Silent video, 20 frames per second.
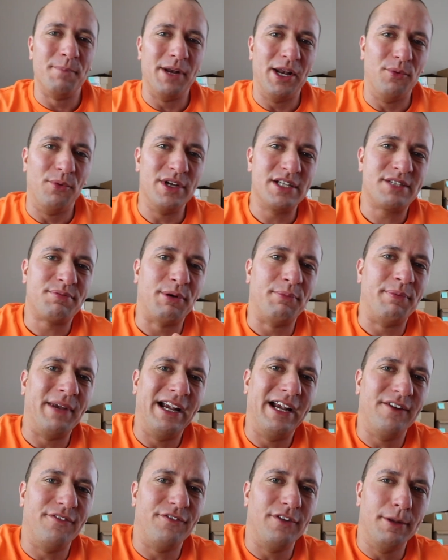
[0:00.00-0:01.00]
But I was
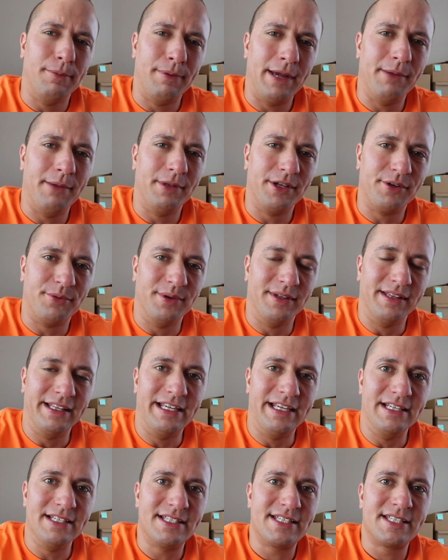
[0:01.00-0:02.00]
prepared for the public
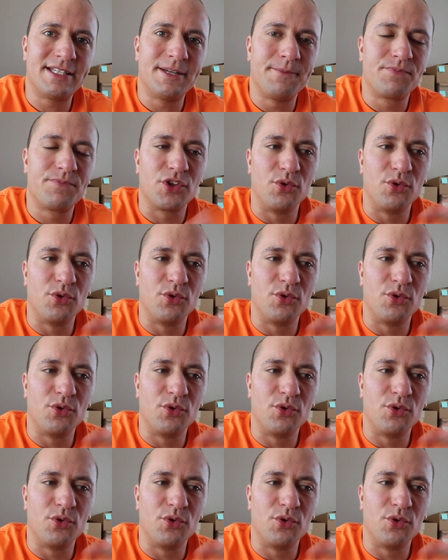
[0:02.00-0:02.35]
release,